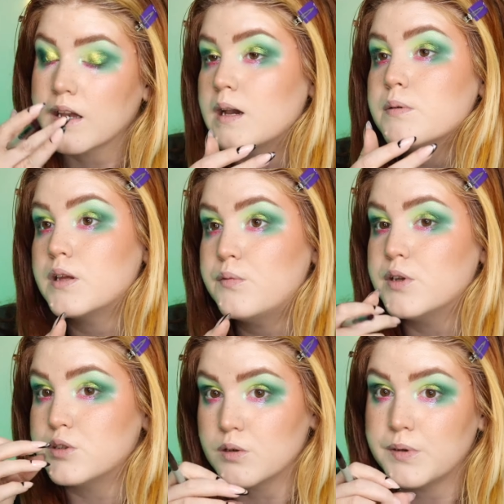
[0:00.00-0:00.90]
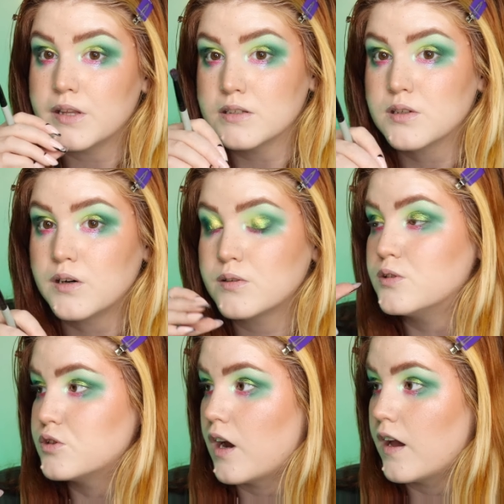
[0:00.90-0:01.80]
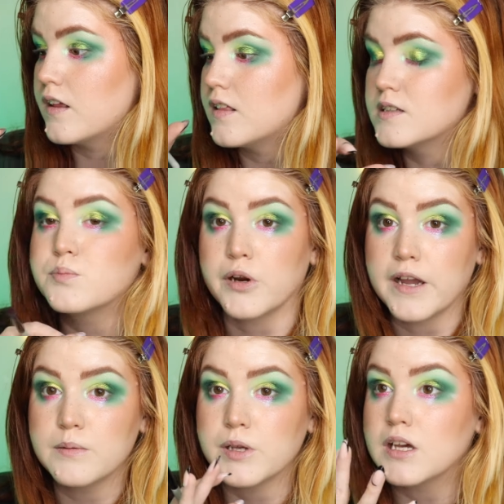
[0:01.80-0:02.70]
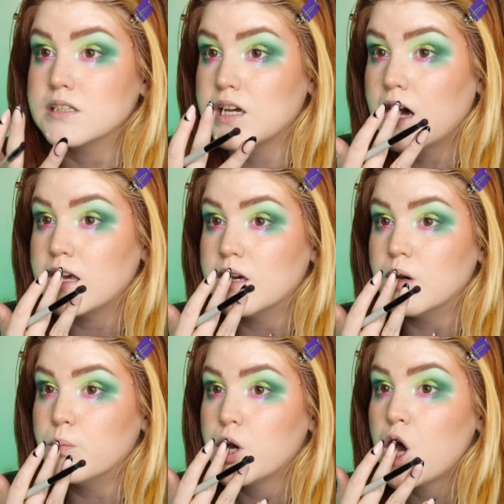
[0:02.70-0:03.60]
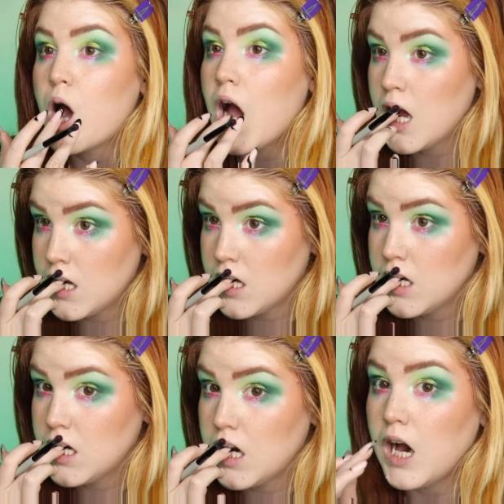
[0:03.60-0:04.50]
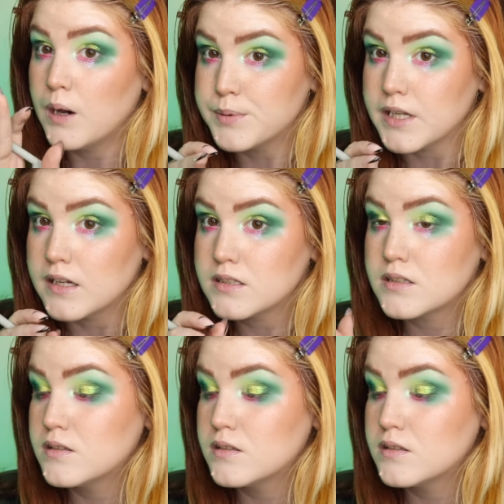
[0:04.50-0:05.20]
I can't believe it took me this long to try this brand because I am obsessed.